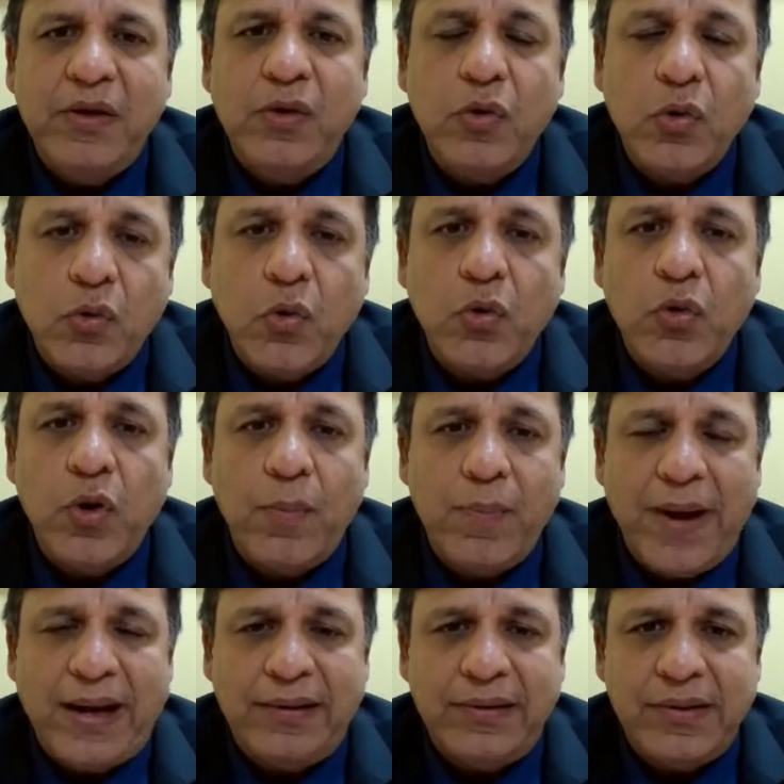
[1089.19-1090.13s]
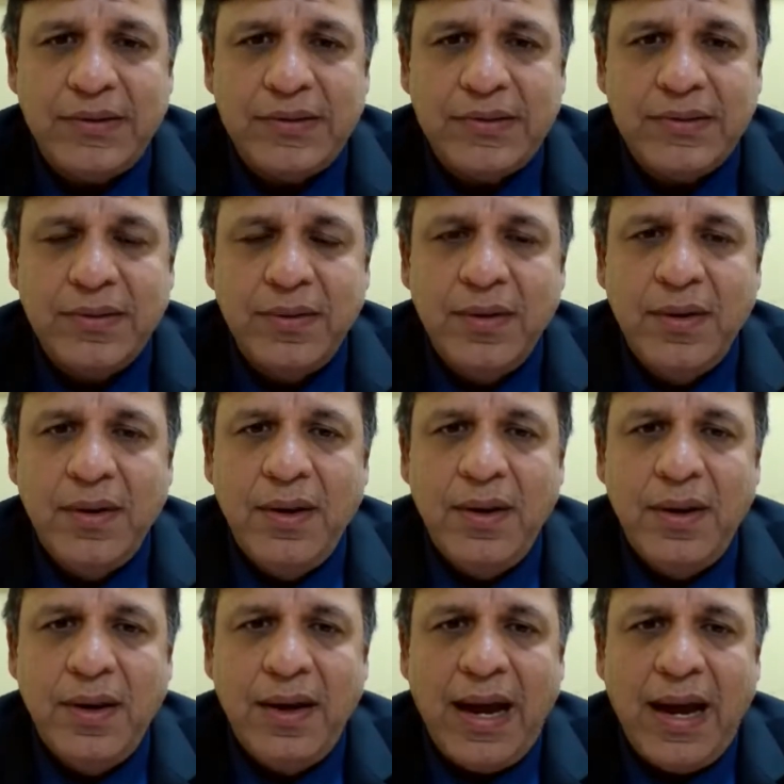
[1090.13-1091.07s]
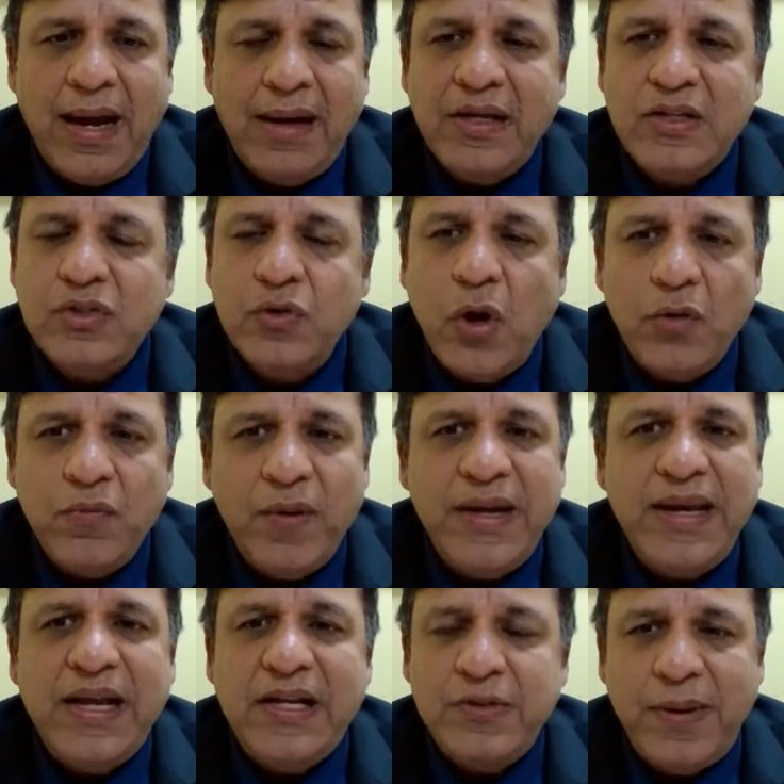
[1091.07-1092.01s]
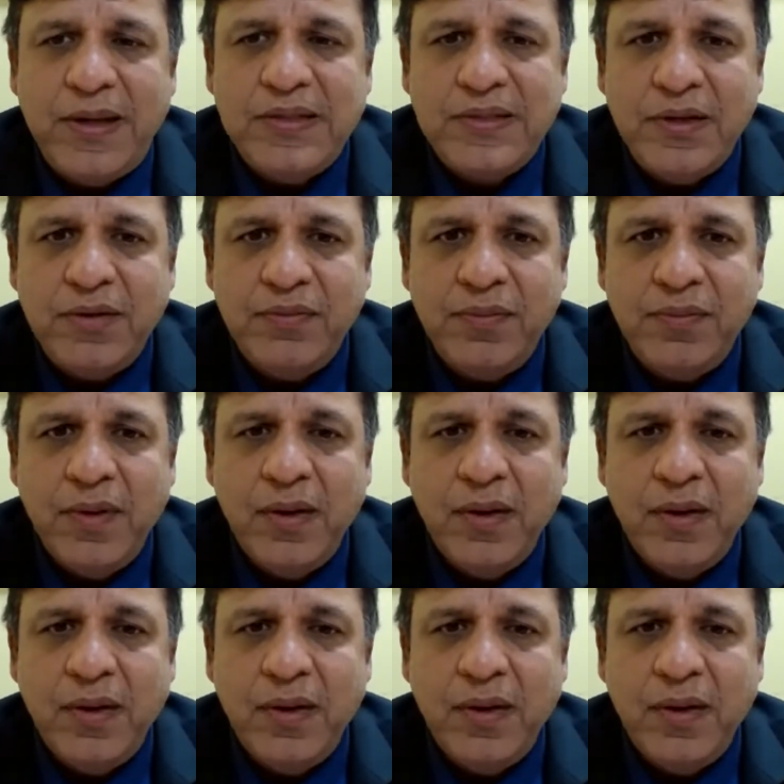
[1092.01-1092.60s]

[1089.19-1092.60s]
you to grow your practice. And it's not very expensive.